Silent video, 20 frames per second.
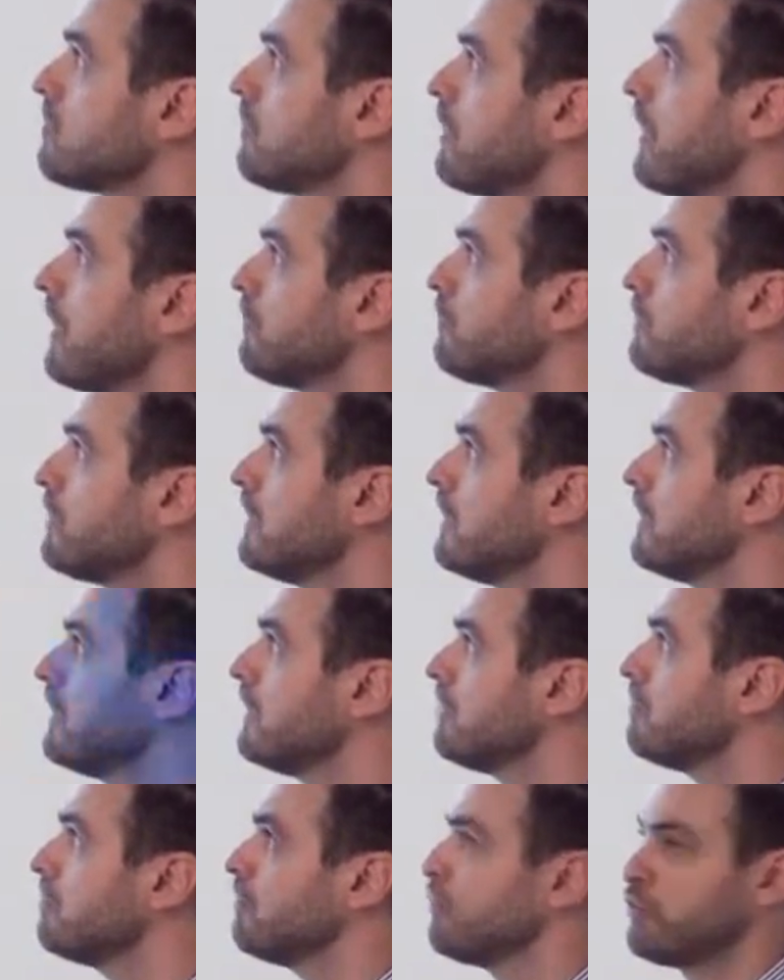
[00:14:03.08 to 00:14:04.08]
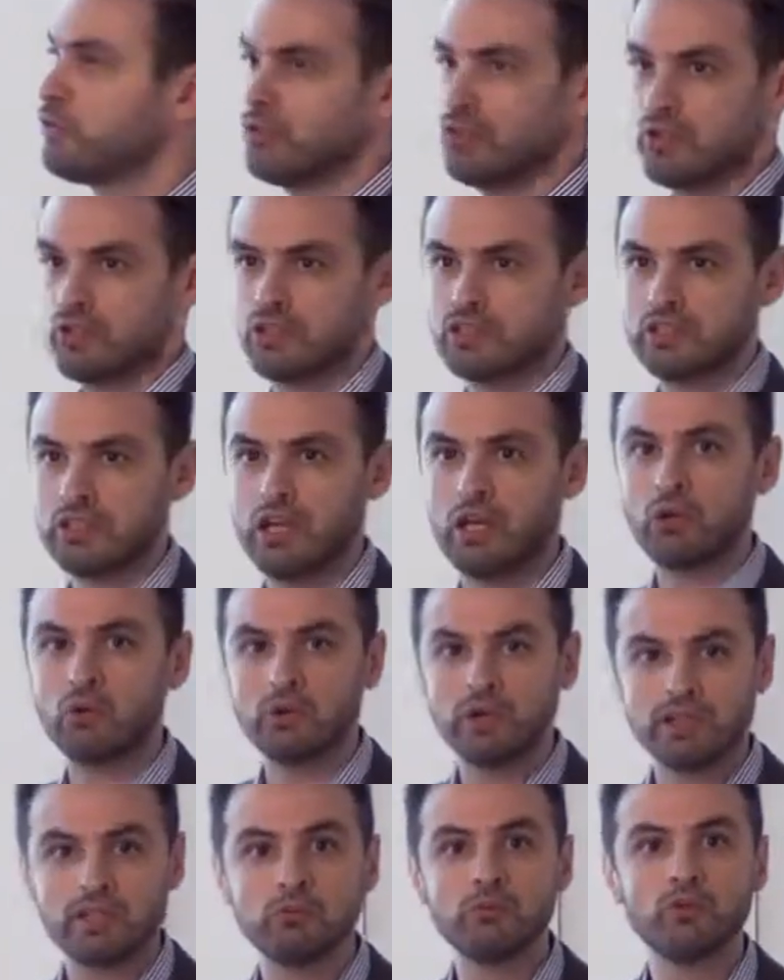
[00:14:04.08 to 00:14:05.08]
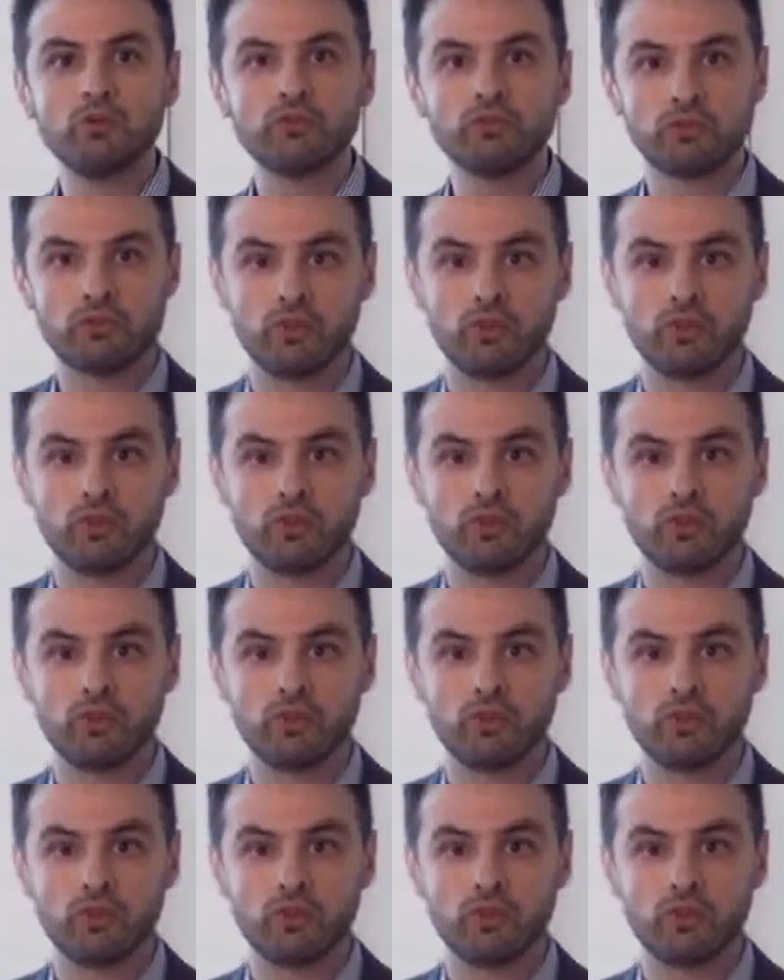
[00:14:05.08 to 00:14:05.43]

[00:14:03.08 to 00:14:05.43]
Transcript: graph here first. I will run a move